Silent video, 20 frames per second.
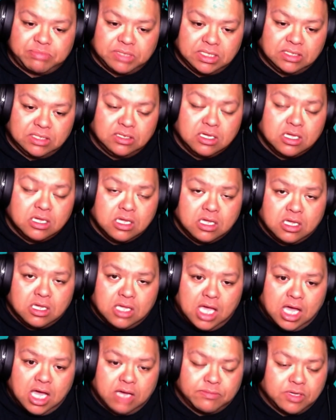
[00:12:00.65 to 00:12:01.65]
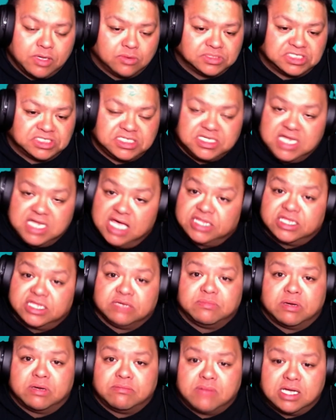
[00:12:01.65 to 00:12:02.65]
It was nothing
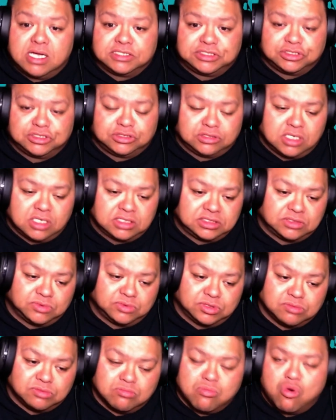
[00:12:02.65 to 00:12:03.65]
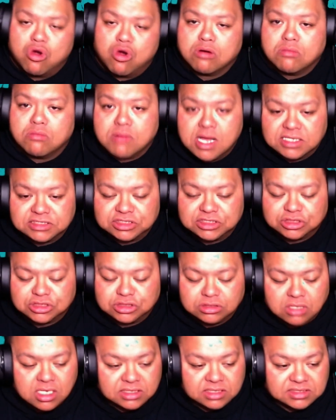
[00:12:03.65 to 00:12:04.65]
but monster trucks. It was more monster
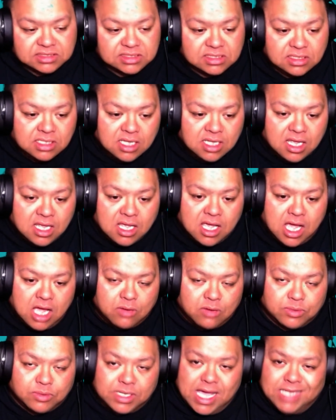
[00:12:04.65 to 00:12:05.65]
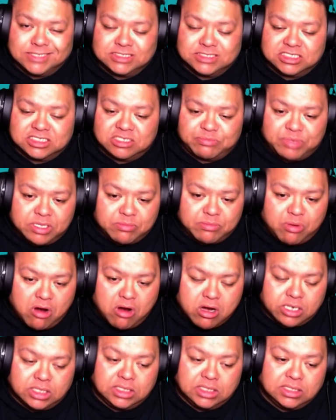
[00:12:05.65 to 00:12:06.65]
trucks. We got into the pit
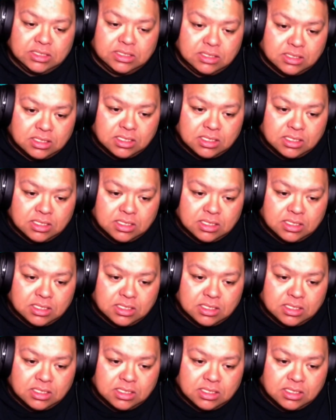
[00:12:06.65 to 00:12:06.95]
party.